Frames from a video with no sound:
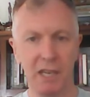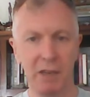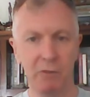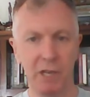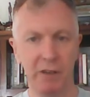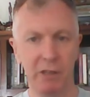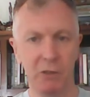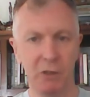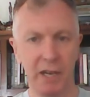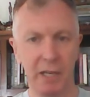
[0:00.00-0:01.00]
every
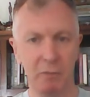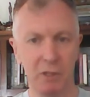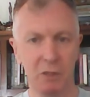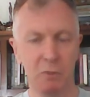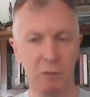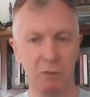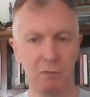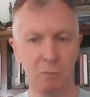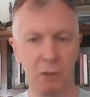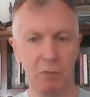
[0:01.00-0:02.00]
aerial game that's
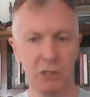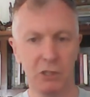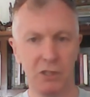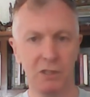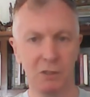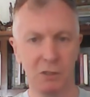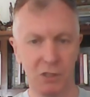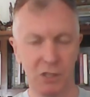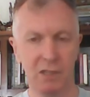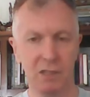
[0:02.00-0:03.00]
been published
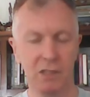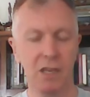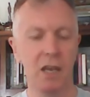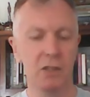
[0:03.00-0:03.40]
since.